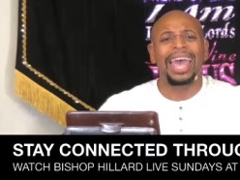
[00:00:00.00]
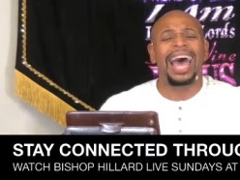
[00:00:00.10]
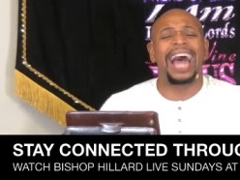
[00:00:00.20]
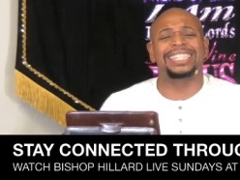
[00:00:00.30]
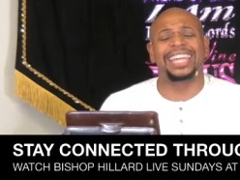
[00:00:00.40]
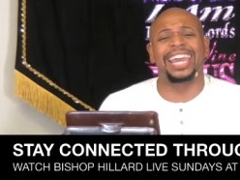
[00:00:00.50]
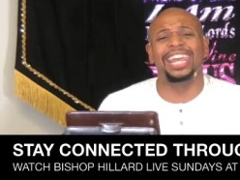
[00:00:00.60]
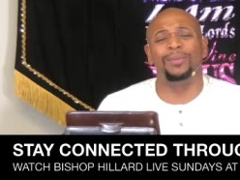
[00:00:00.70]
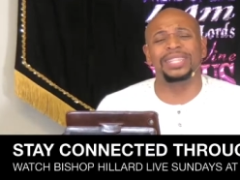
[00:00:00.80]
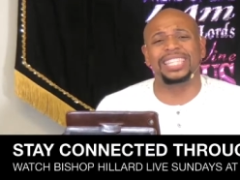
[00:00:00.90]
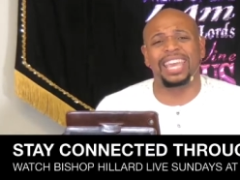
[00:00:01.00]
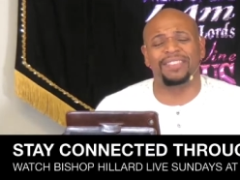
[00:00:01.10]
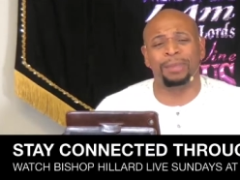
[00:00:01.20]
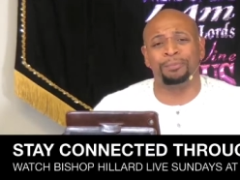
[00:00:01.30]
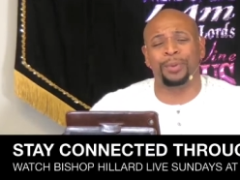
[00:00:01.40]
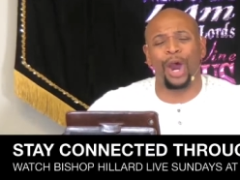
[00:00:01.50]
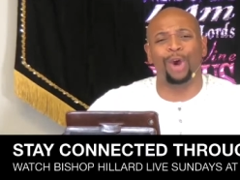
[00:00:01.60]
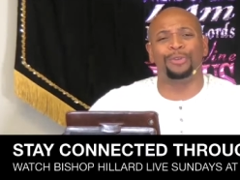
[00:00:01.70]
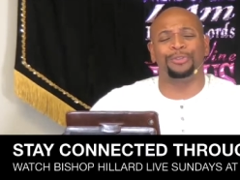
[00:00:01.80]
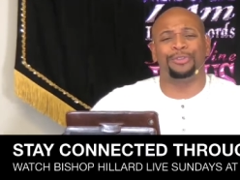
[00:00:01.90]
I said he was giving
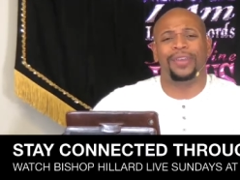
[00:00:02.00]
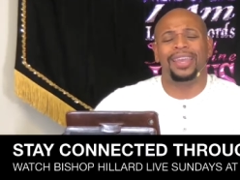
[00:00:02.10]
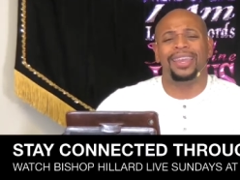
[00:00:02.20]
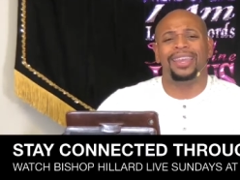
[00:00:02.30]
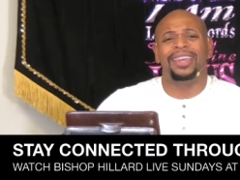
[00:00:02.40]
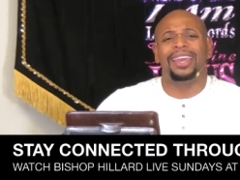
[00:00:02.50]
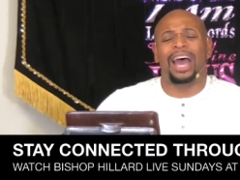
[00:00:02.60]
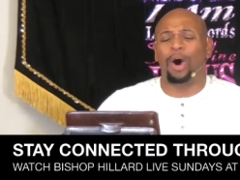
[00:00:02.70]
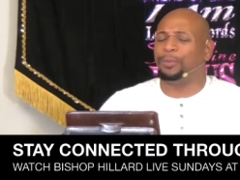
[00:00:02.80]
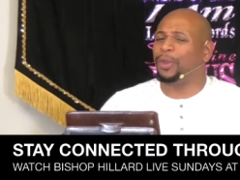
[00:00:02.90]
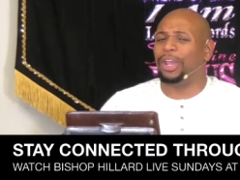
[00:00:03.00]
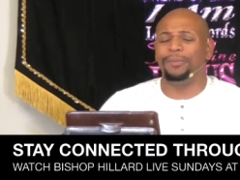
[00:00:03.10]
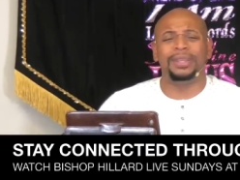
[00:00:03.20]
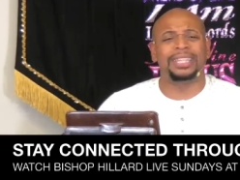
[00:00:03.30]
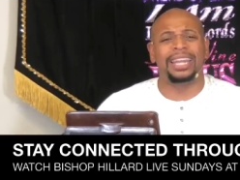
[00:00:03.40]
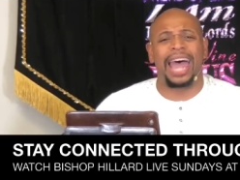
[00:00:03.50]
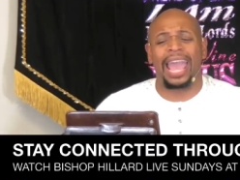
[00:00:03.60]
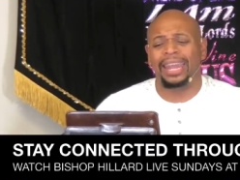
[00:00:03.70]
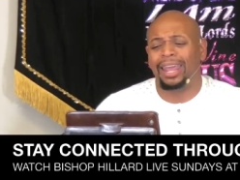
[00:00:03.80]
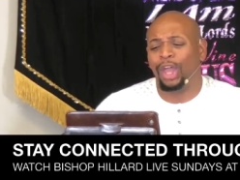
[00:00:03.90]
birth. I hope you're hearing me tonight.